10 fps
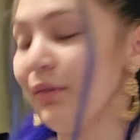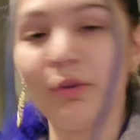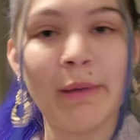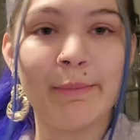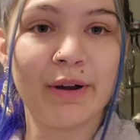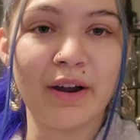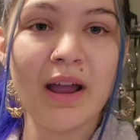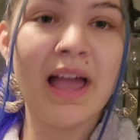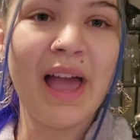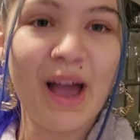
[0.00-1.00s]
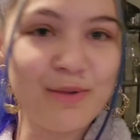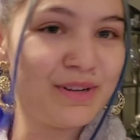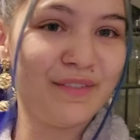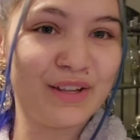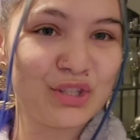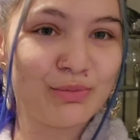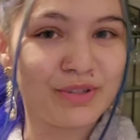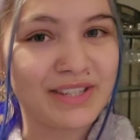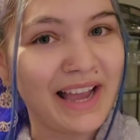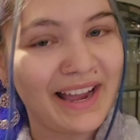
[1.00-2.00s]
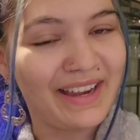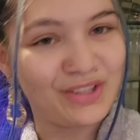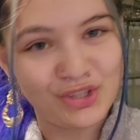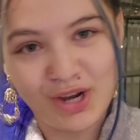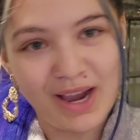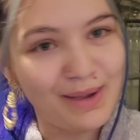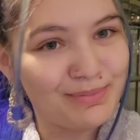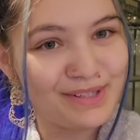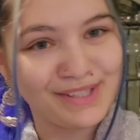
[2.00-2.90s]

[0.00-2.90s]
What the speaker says: remember how many vegetables I chopped.